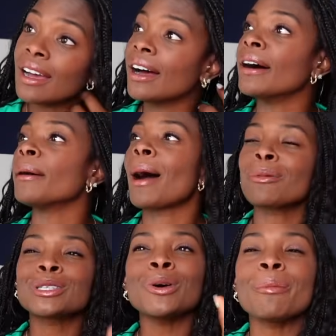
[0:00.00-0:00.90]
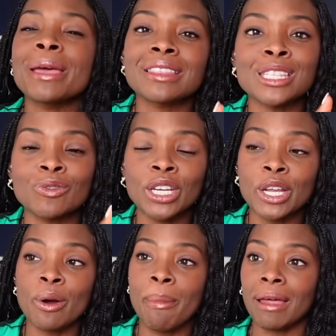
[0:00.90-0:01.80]
I was gonna make this
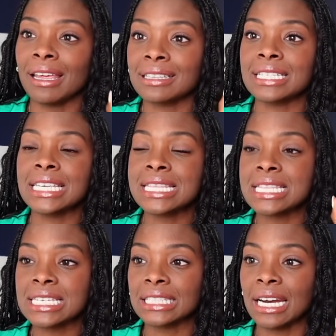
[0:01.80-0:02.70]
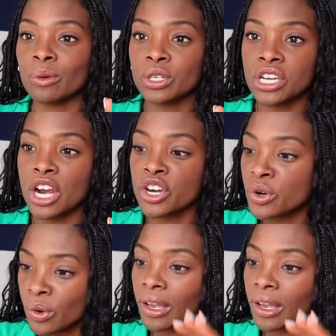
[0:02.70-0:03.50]
video about like the 10 things that I wish I knew,